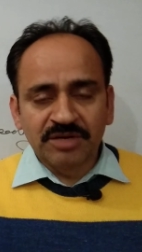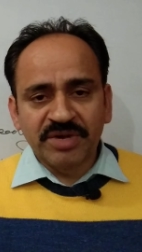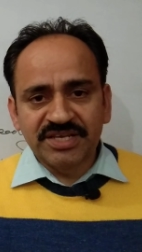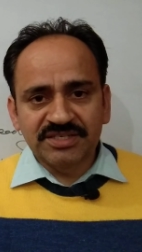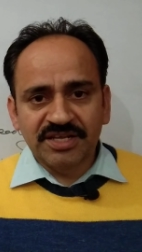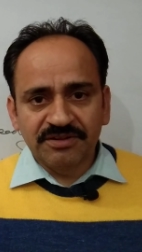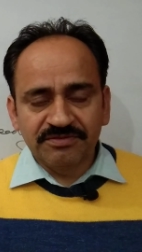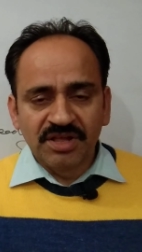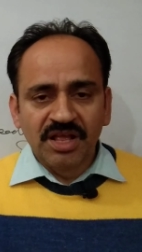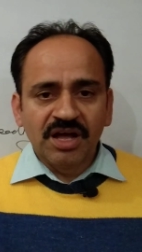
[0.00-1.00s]
myself.
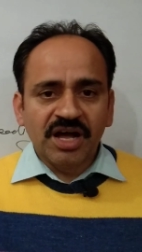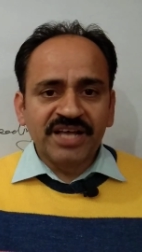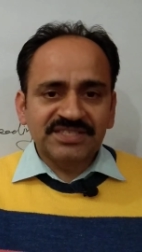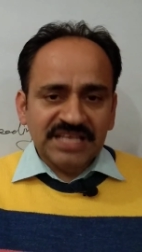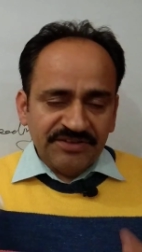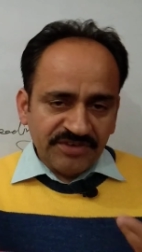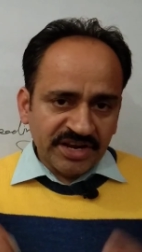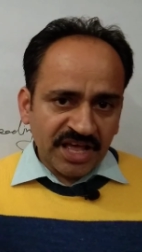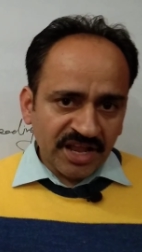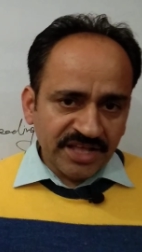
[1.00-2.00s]
I
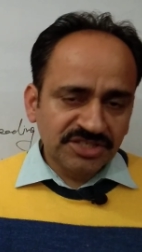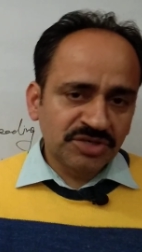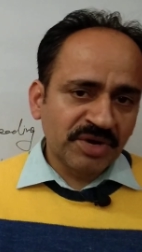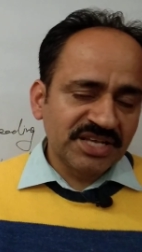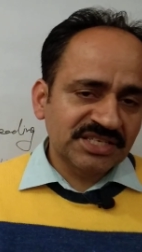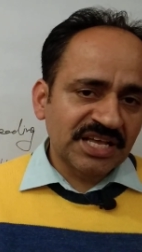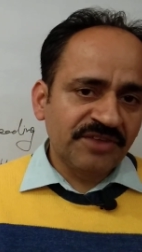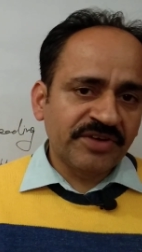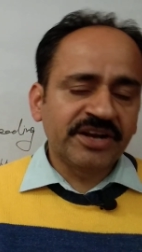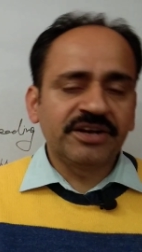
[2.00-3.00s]
self-analyzed myself
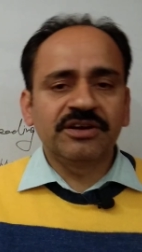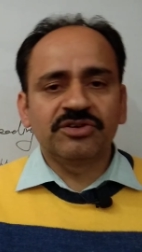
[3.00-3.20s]
and